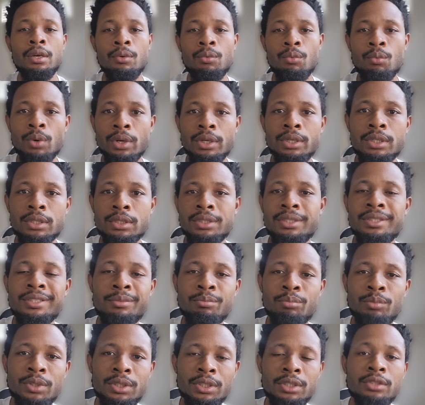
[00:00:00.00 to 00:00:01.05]
and what does this
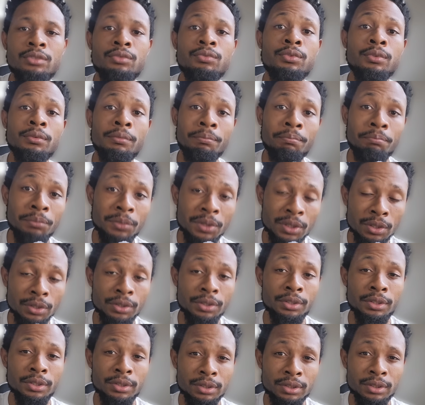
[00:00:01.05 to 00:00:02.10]
mean for
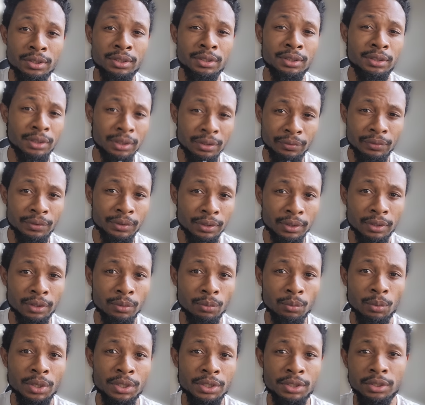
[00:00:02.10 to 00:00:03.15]
millions living on
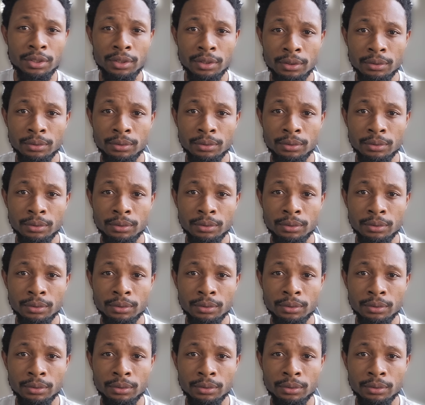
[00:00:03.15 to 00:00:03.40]
the West